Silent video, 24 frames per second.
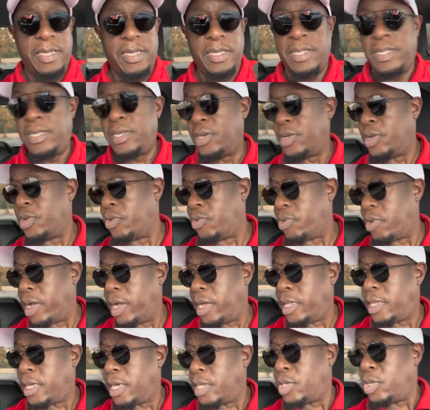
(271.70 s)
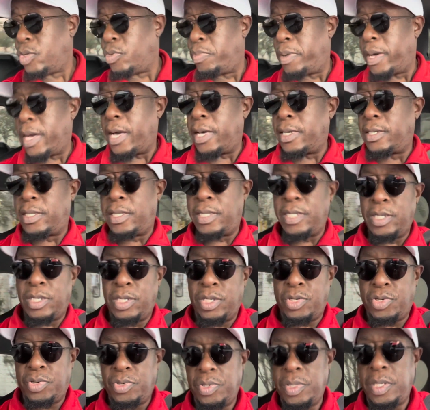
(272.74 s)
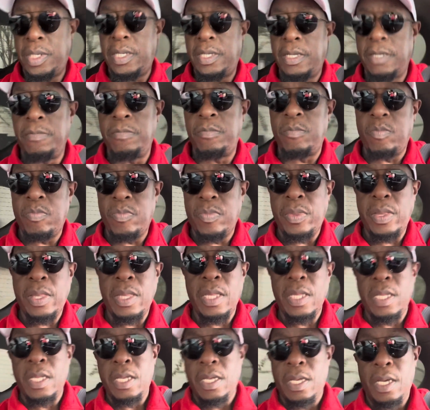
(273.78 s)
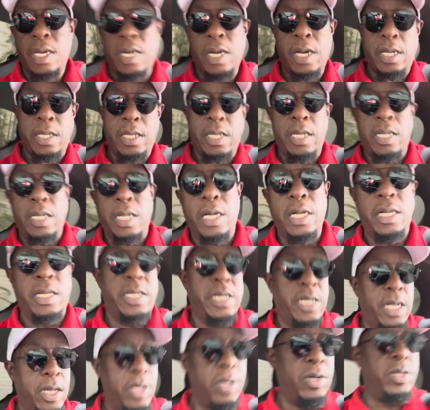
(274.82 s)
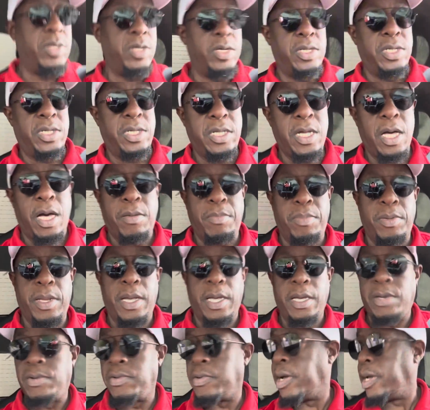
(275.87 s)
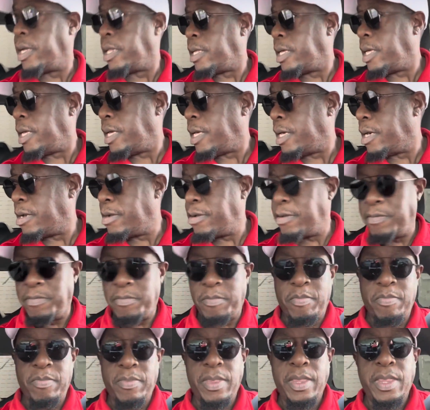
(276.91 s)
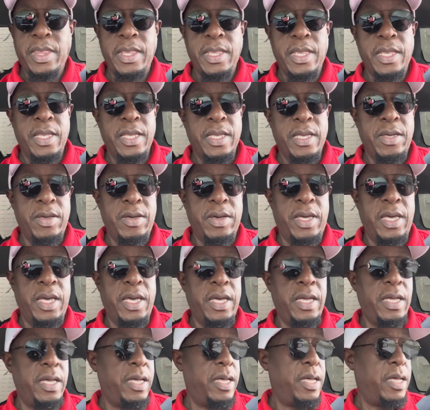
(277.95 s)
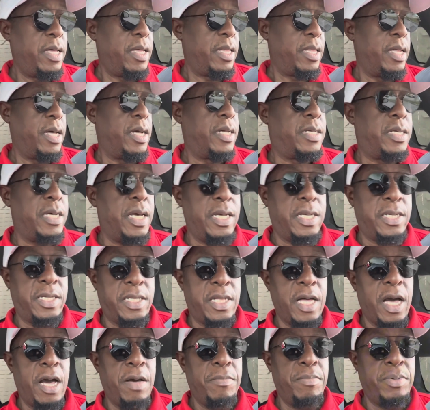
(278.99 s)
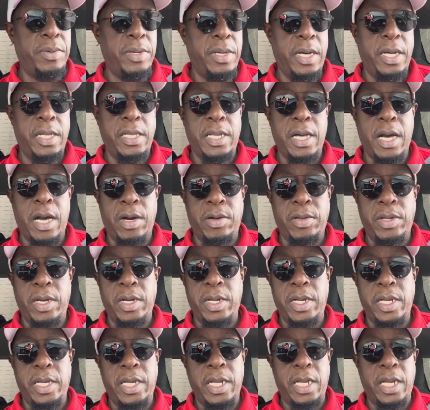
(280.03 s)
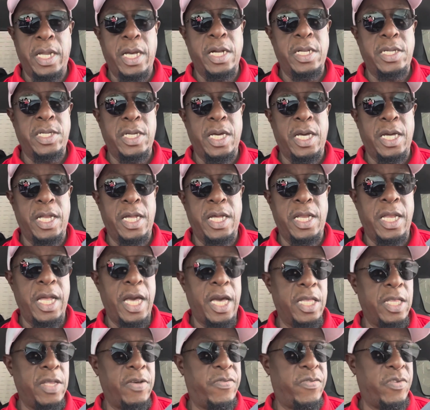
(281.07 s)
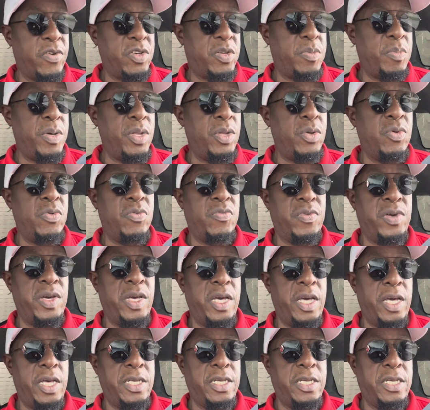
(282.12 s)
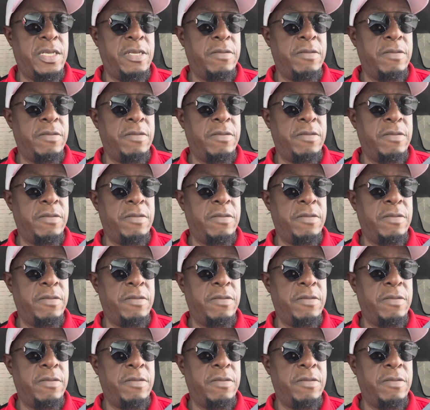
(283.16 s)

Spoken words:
Turn right as you pass this tree, and then they'll tell you to stop like right here. Okay? They'll say stop, and now then they'll say the first maneuver is